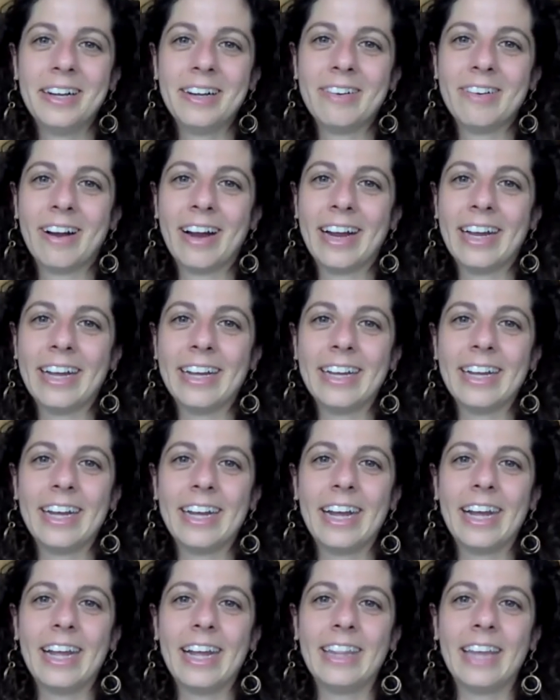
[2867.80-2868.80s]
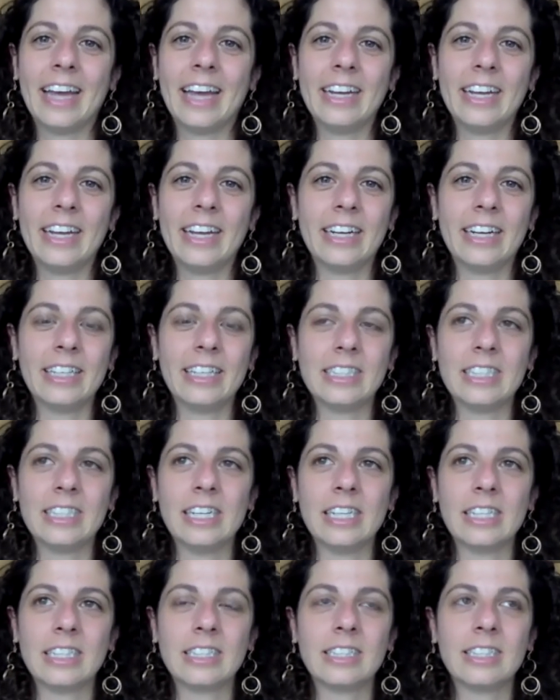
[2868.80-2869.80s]
Right? That it is
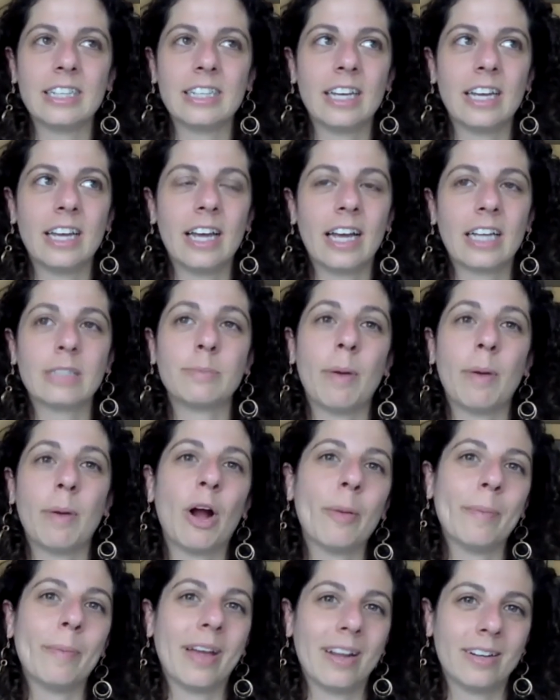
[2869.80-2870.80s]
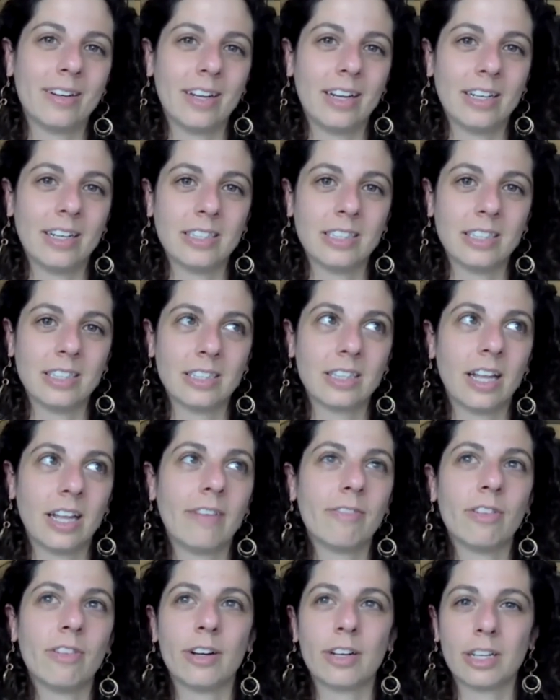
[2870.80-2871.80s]
this experiment. It is this
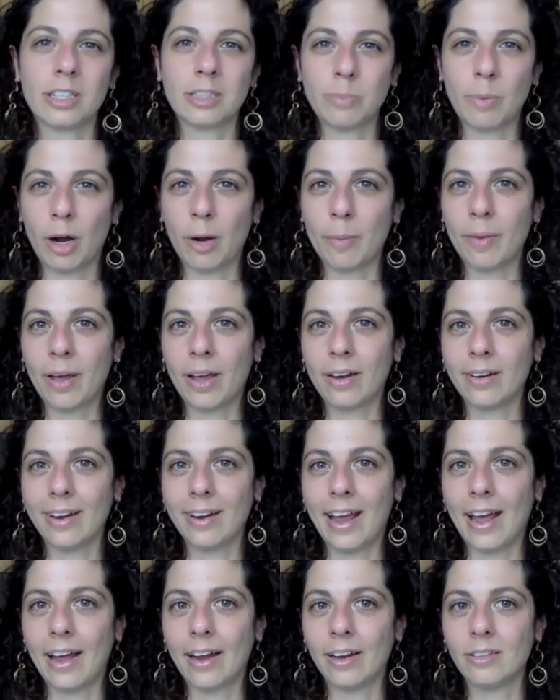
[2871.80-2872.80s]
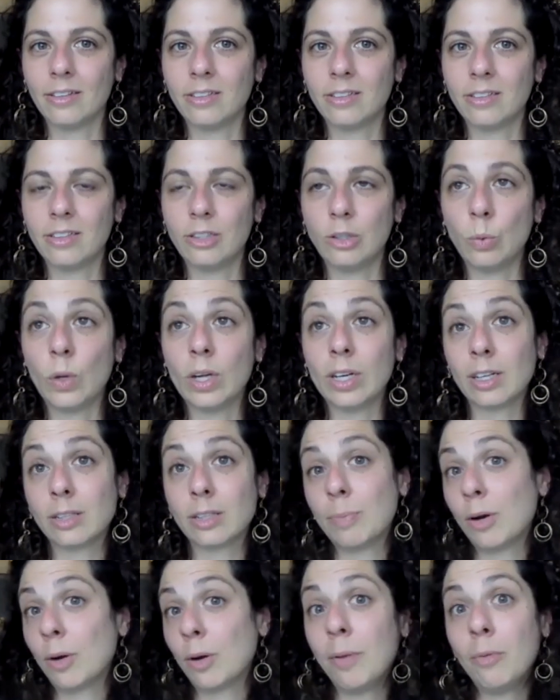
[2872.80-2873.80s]
lifelong experiment. And you can
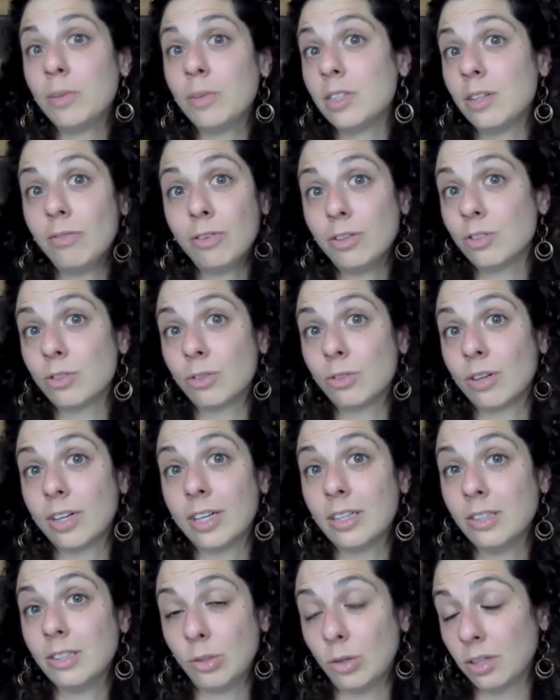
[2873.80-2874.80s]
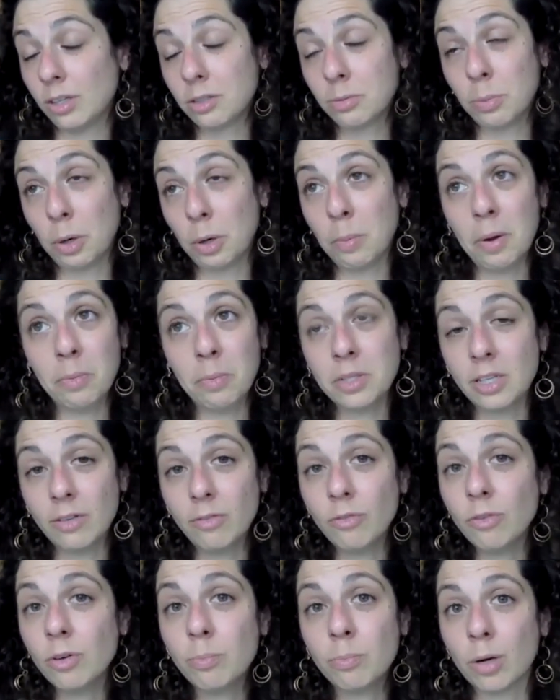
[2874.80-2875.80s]
experiment with different stories. You can experiment with
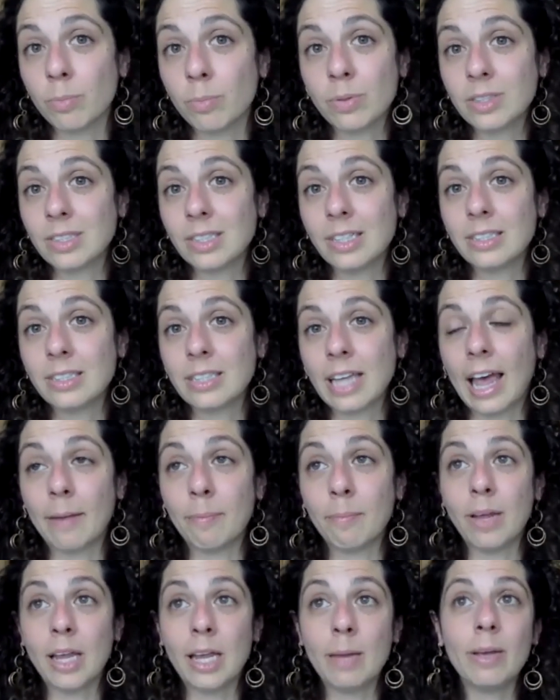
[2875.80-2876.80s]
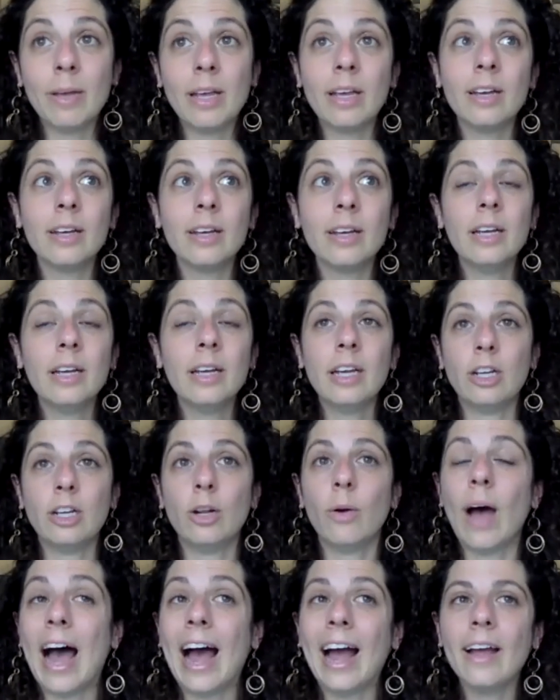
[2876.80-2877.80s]
different purposes. And maybe, you
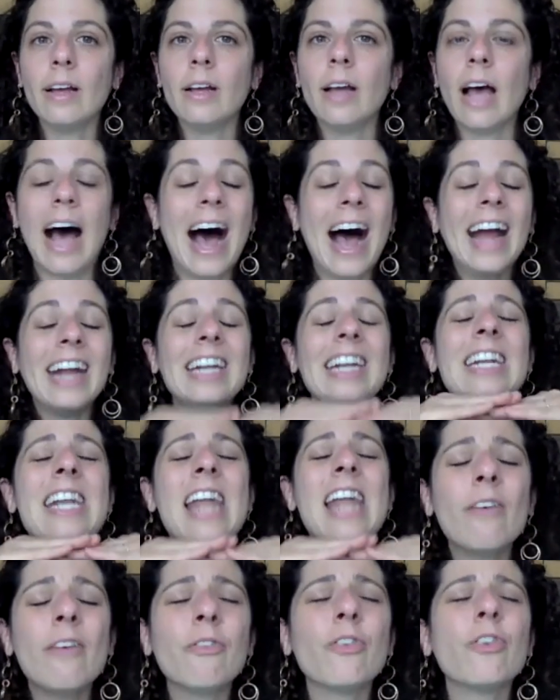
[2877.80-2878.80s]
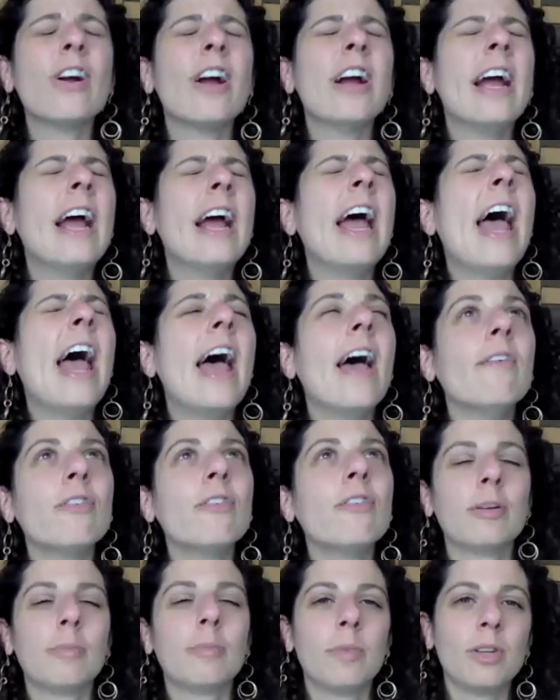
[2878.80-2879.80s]
know, I never,
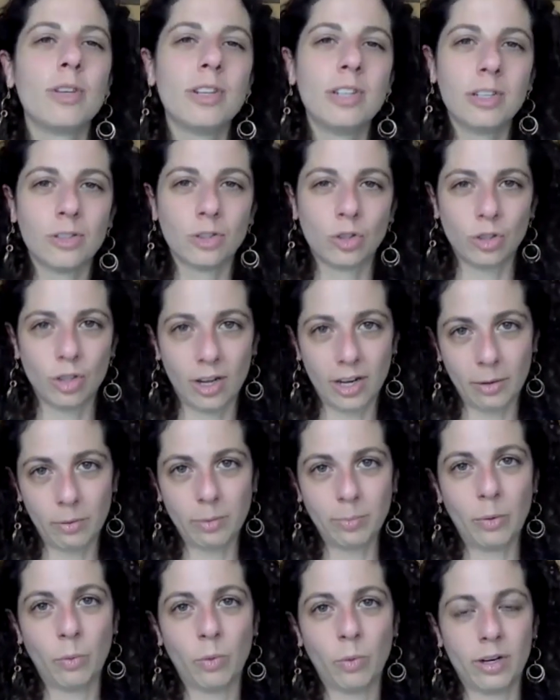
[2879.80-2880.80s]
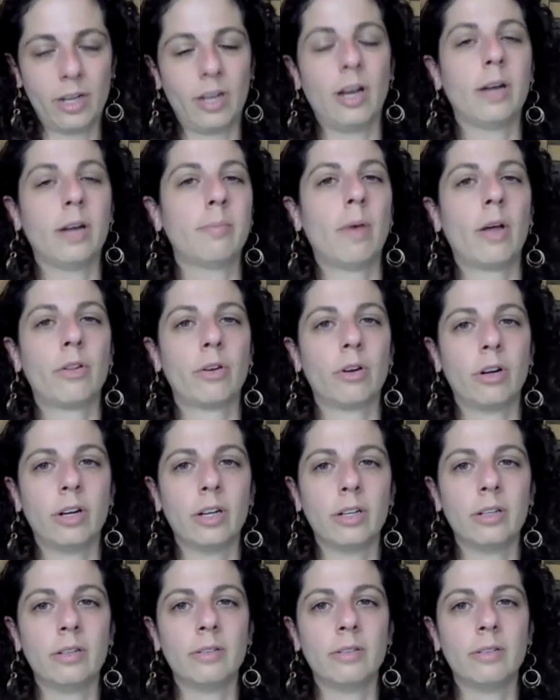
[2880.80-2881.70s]
ever in a million years thought I would be working on motherhood.